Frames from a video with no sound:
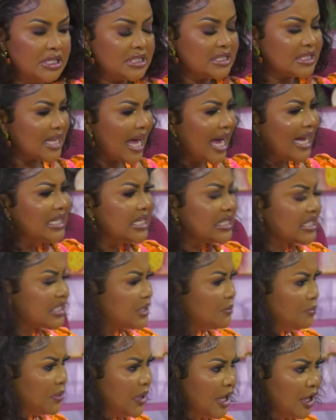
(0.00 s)
Sad
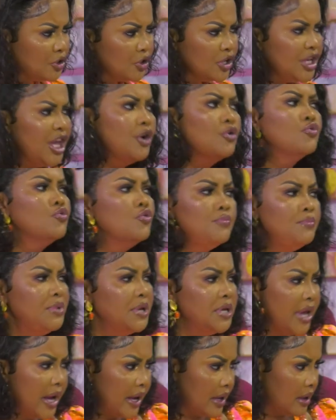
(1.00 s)
discipline, you won't
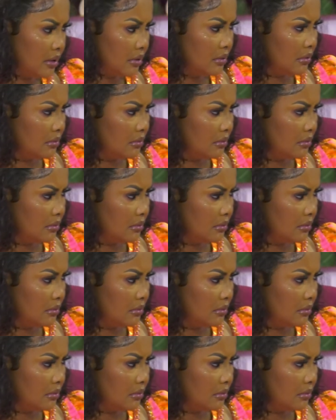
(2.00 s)
be net.